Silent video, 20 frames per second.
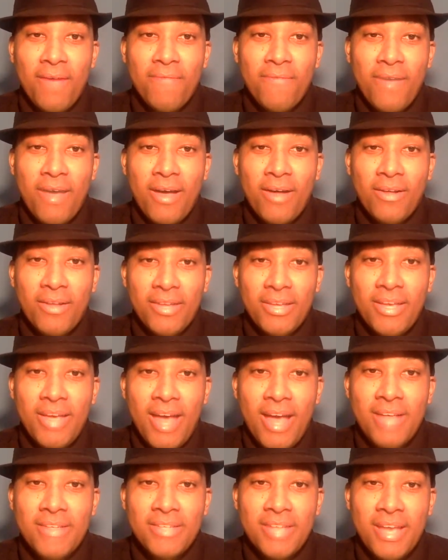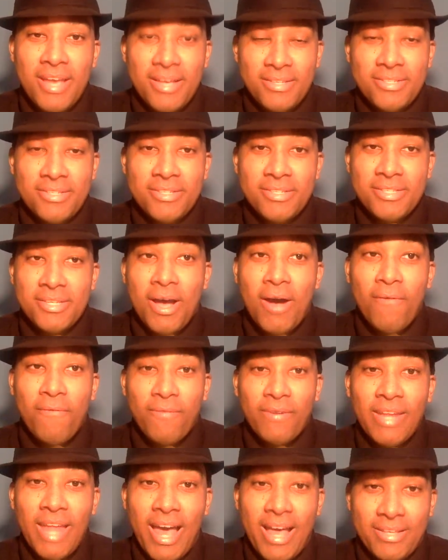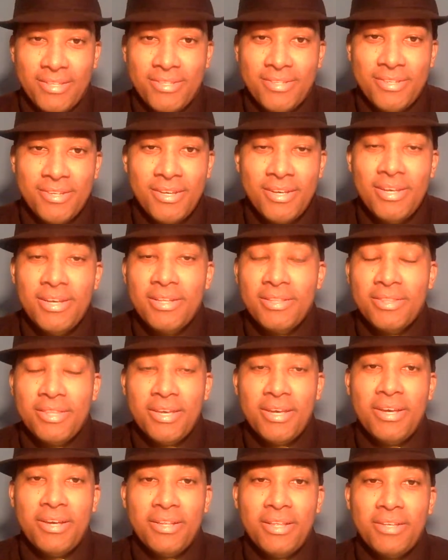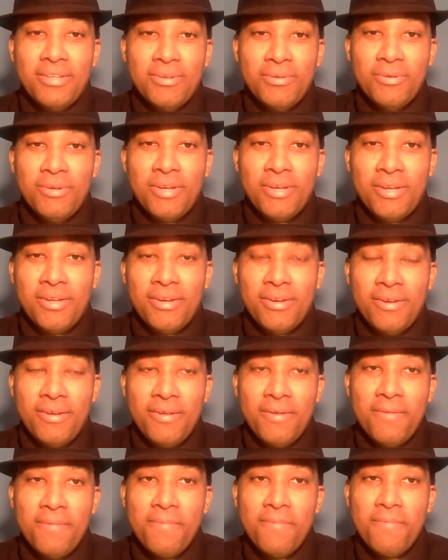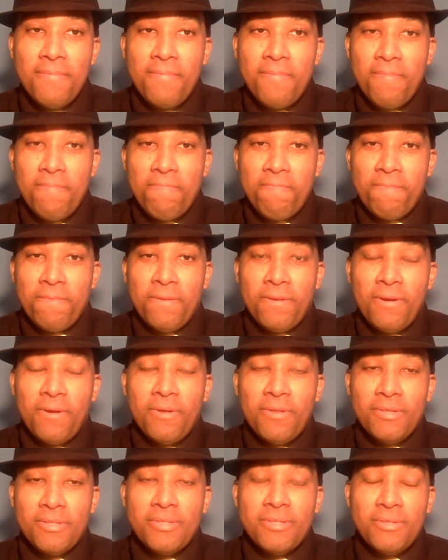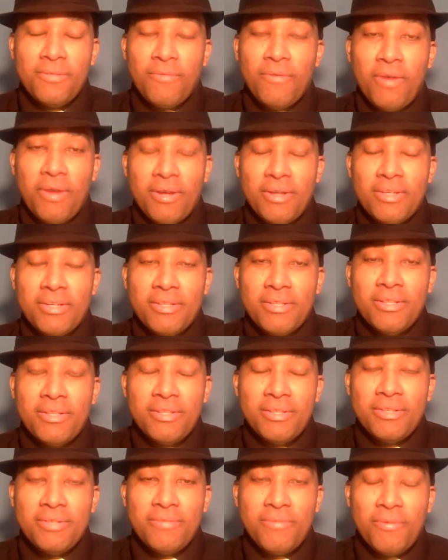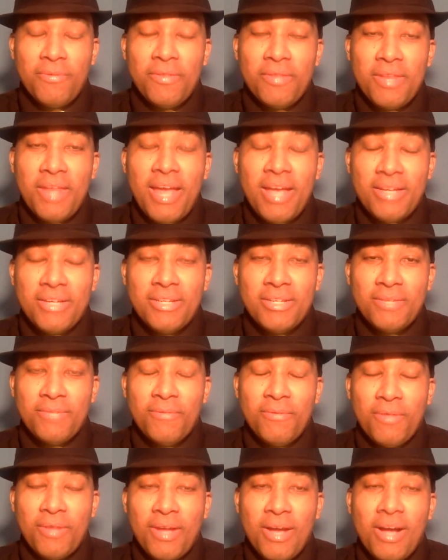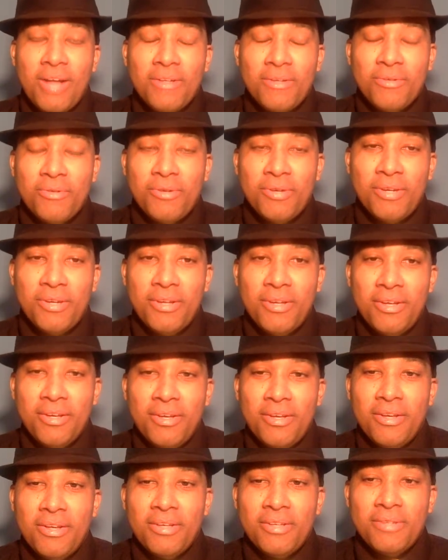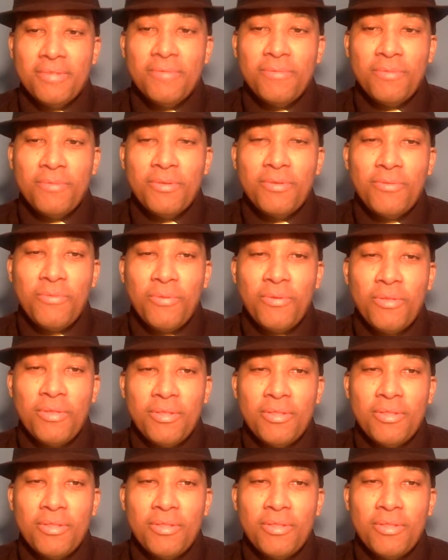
SELFLESS, selfless thing that you did. This is for the nation. It's for the country. This is for